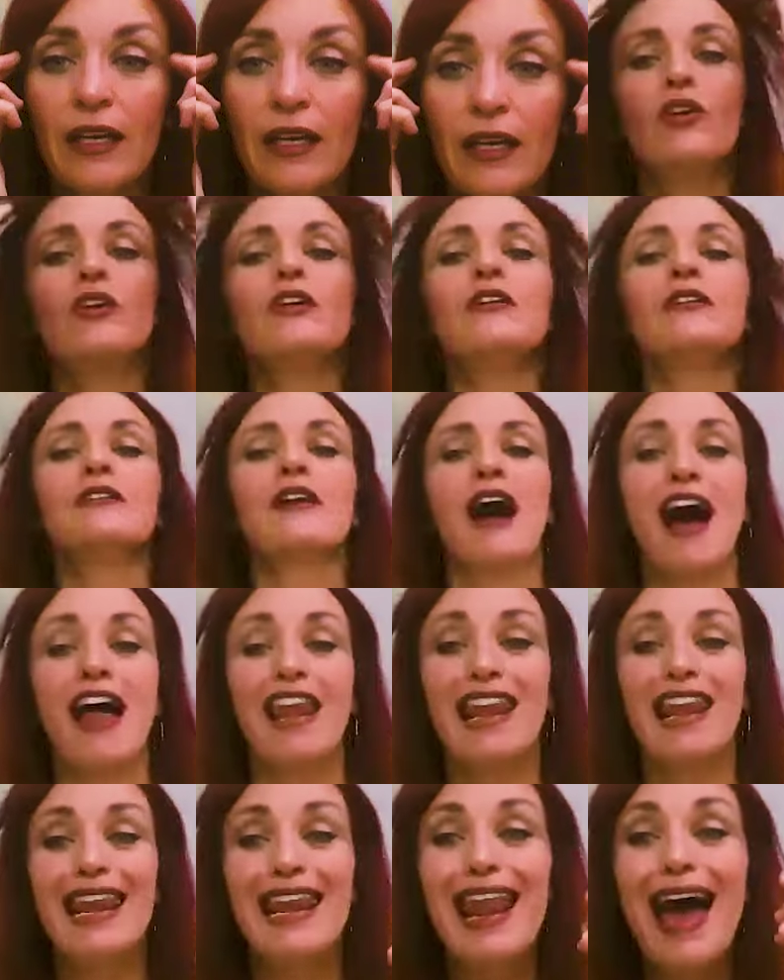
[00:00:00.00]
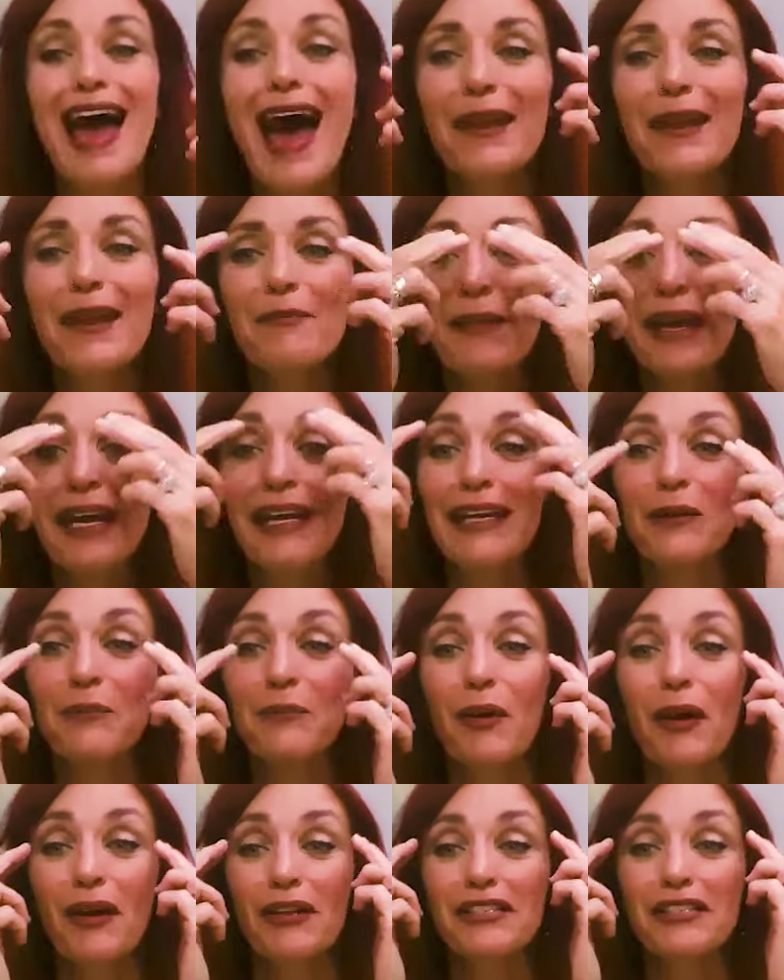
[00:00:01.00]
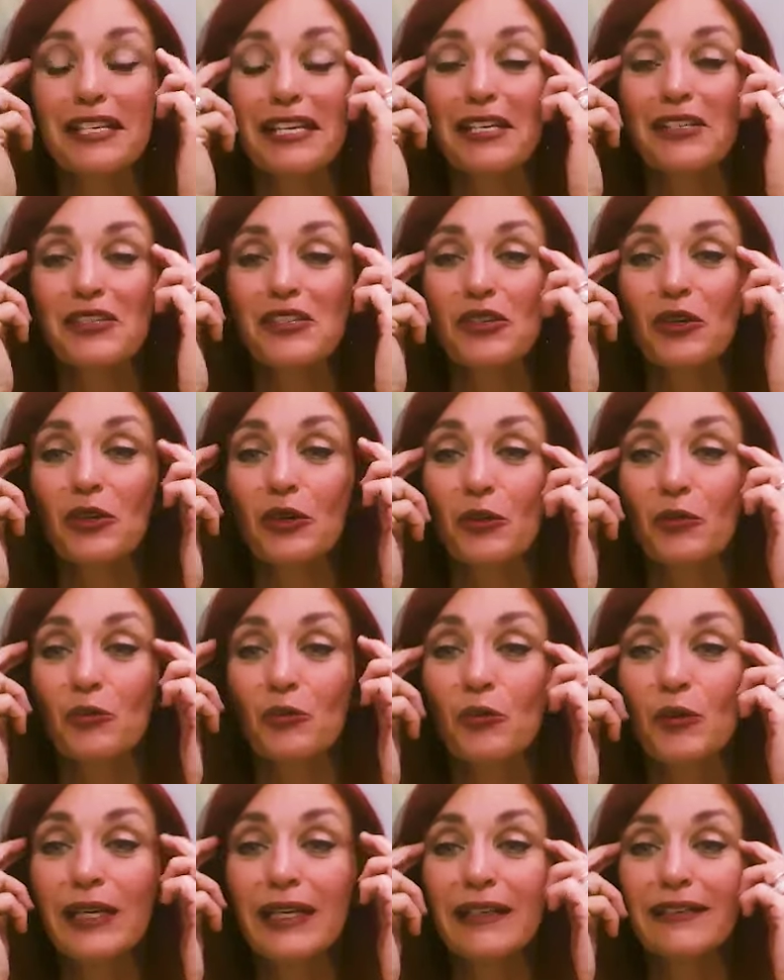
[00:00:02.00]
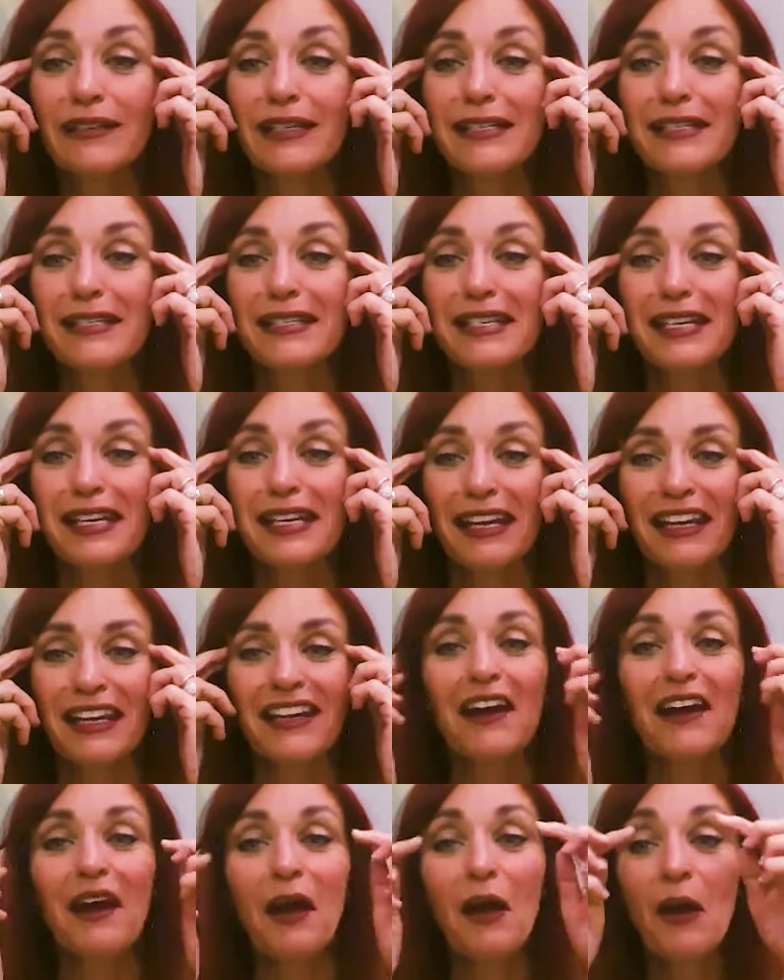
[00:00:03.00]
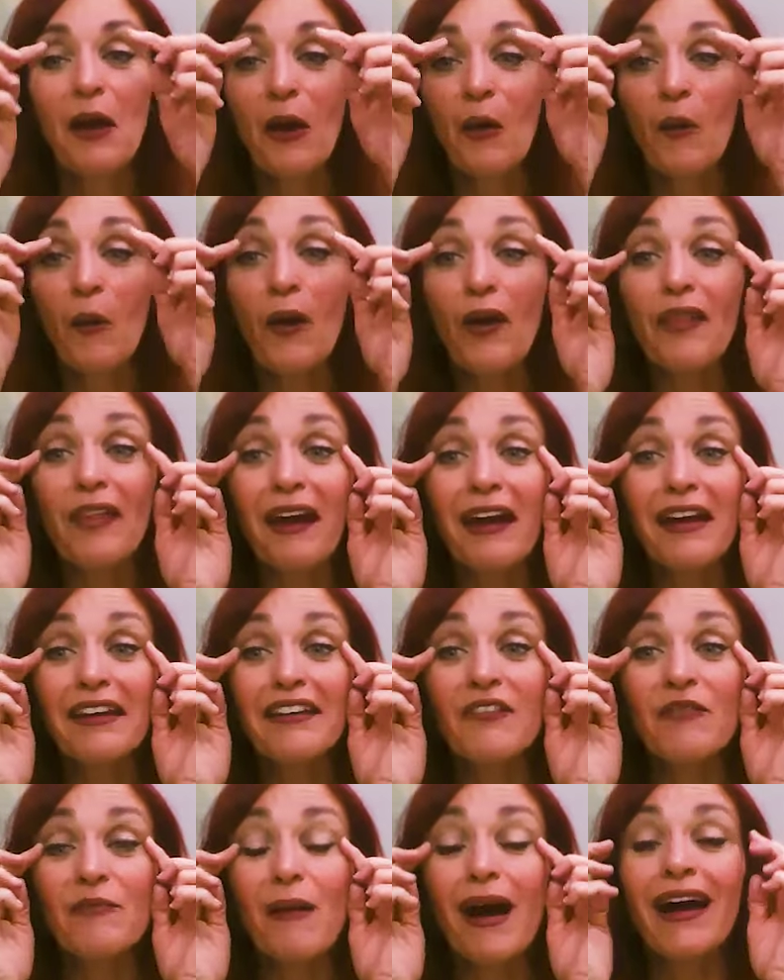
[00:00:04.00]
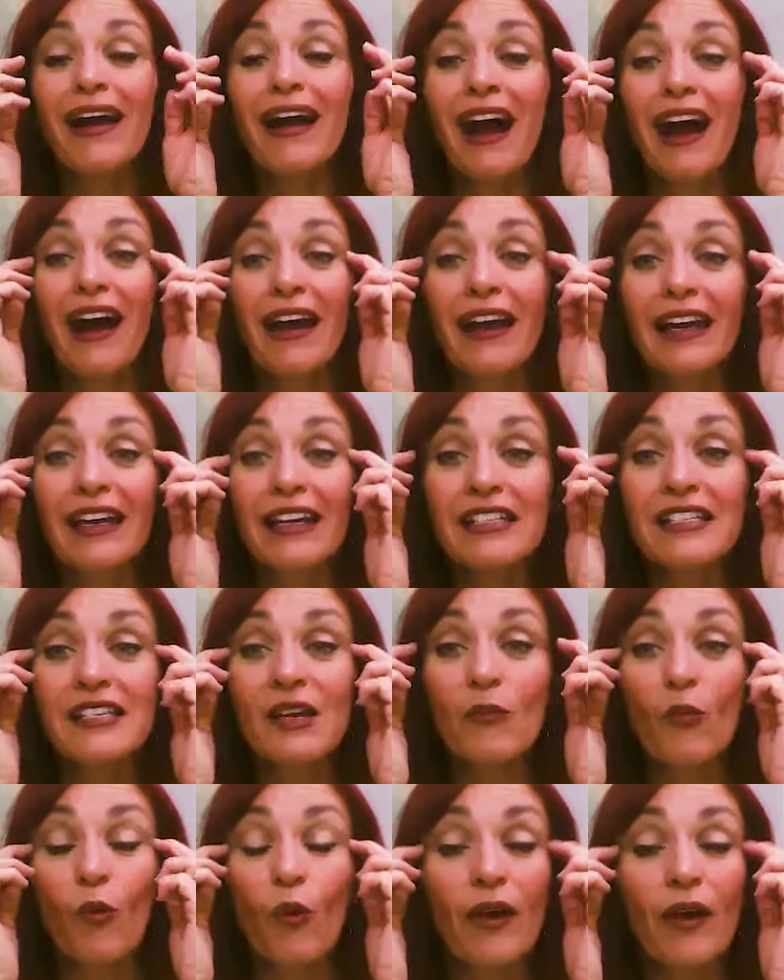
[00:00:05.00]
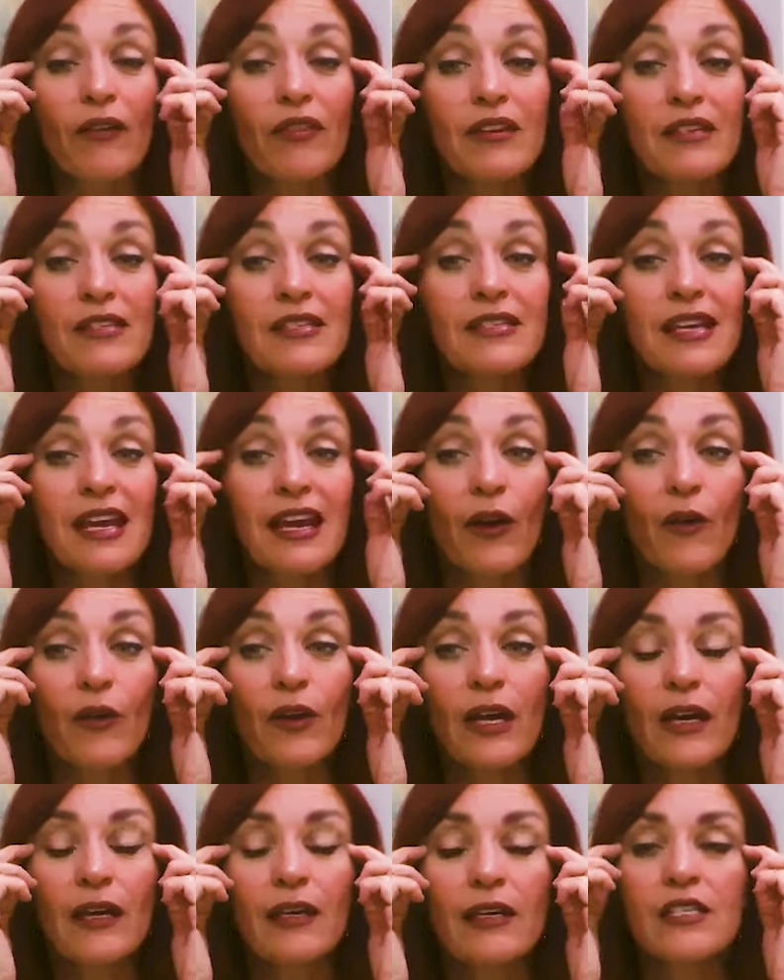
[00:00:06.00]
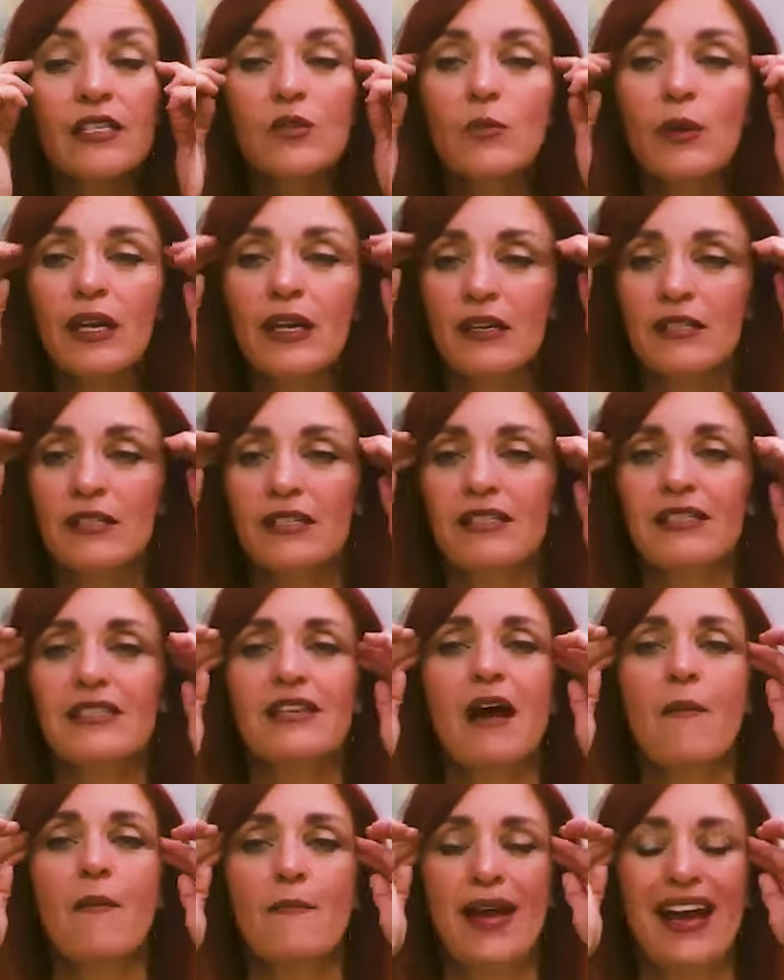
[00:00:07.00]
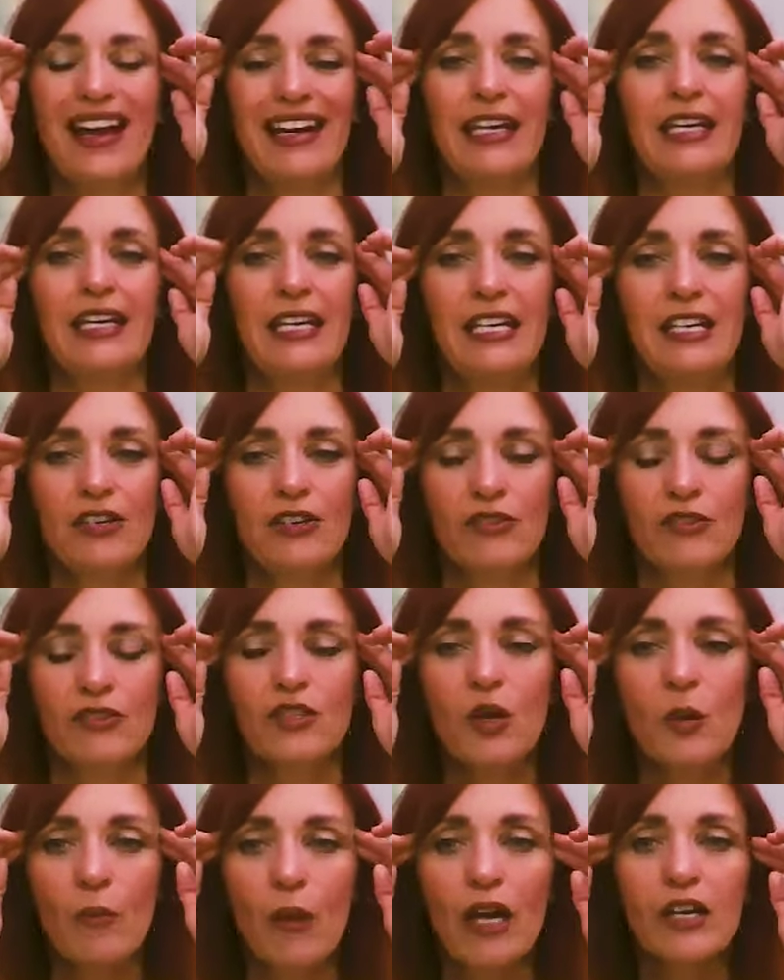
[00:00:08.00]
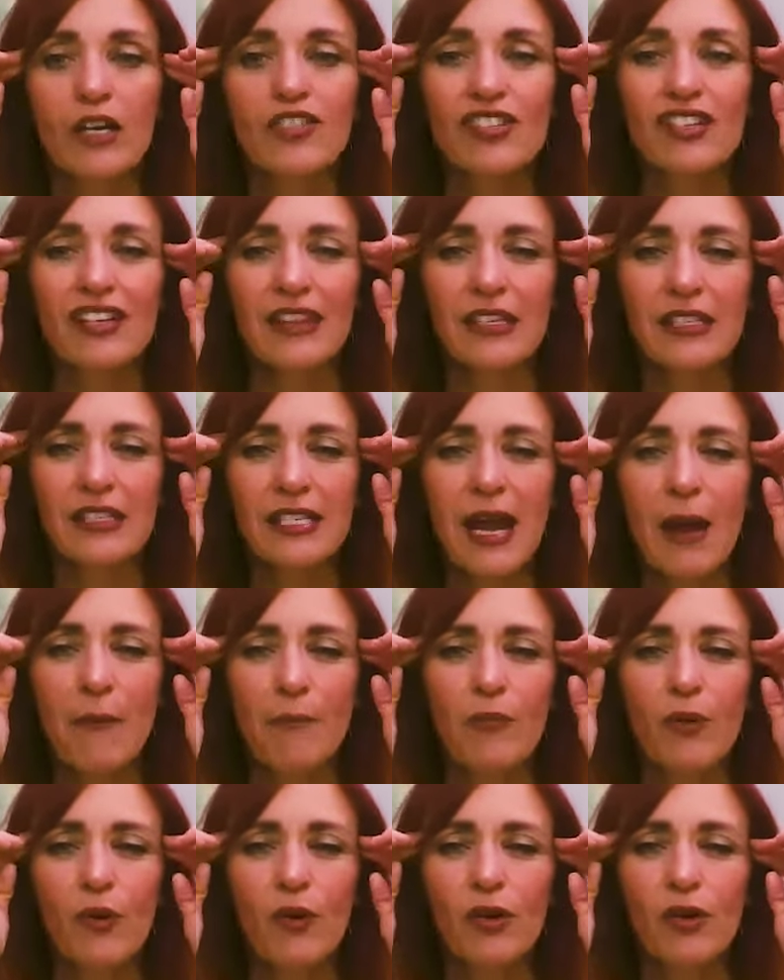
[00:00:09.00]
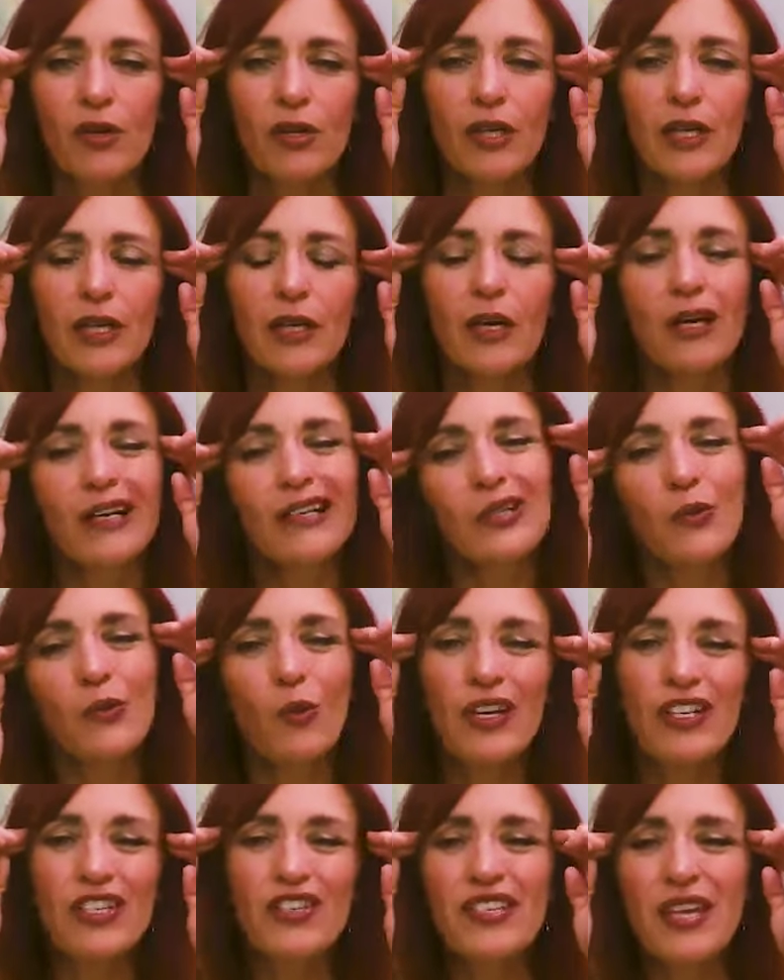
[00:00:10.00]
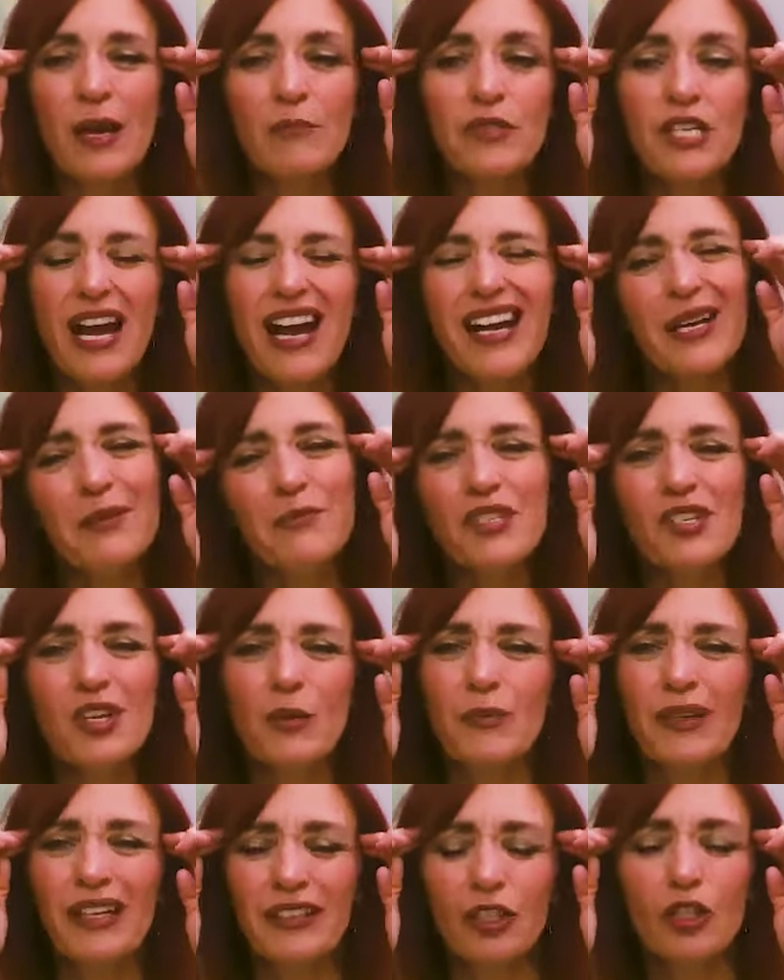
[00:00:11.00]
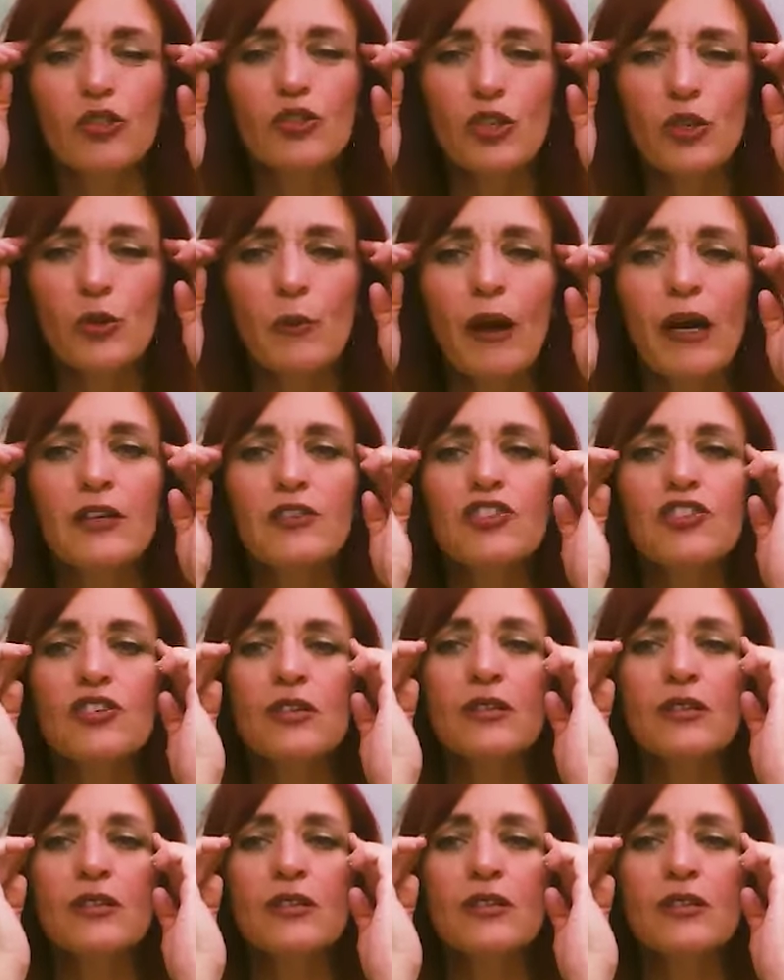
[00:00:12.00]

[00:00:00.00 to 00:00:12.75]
and I put a lot of makeup on today so you could really see where the end of my eye is and where this area is, because it's not back here so much in the temple, which sometimes could be a little too much.